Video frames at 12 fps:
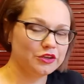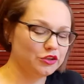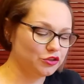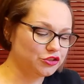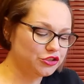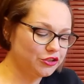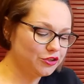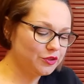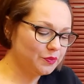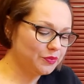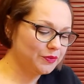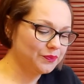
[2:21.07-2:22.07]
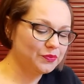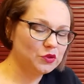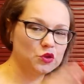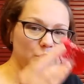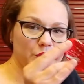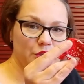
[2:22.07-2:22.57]
your tube,
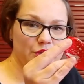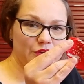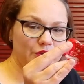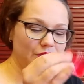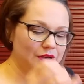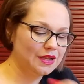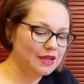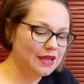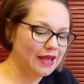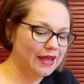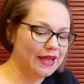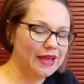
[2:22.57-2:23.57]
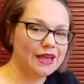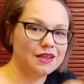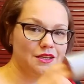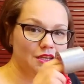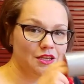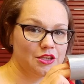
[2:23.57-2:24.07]
your balloon, and
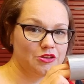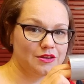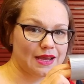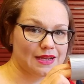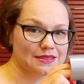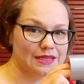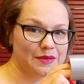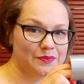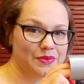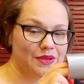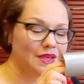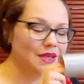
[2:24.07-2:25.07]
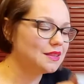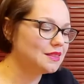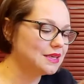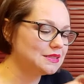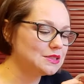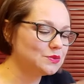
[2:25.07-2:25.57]
your duct tape.
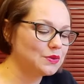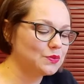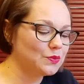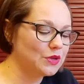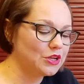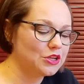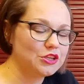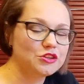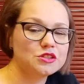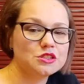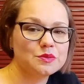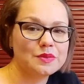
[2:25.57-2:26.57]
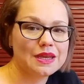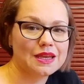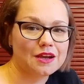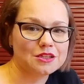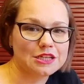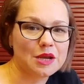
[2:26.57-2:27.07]
This is what we're going to use to make
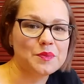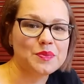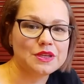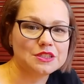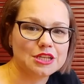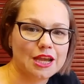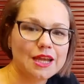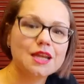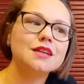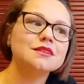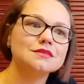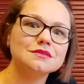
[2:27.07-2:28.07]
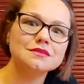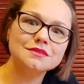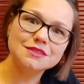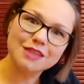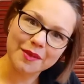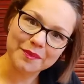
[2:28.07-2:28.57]
our jumping jack
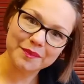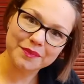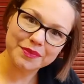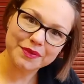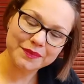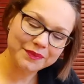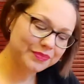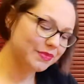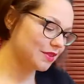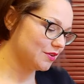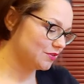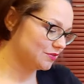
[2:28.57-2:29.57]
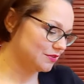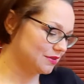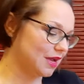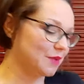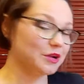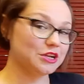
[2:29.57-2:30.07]
jump.
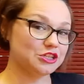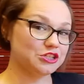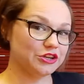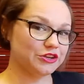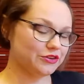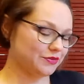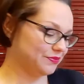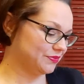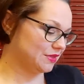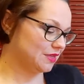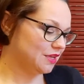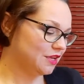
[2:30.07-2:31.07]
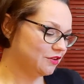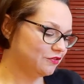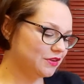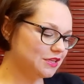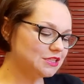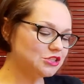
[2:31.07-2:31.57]
I'm going to show you.
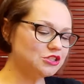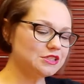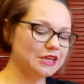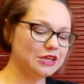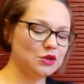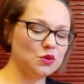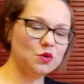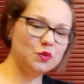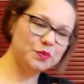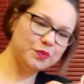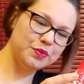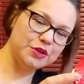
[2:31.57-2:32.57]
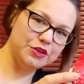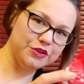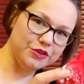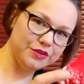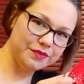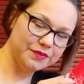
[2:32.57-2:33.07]
First, you take your
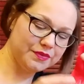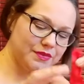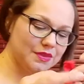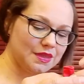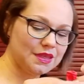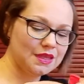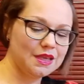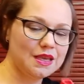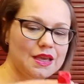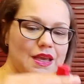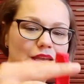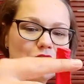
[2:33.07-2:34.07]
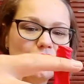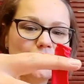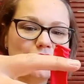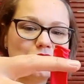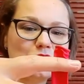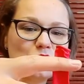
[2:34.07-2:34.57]
balloon and you
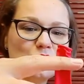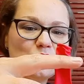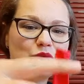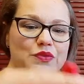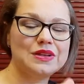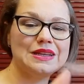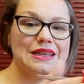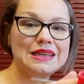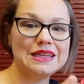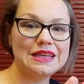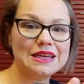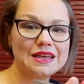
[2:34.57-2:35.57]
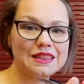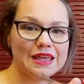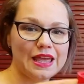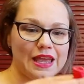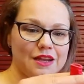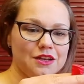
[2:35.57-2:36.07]
cut it off near the
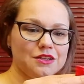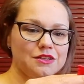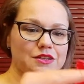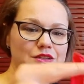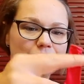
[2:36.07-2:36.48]
end.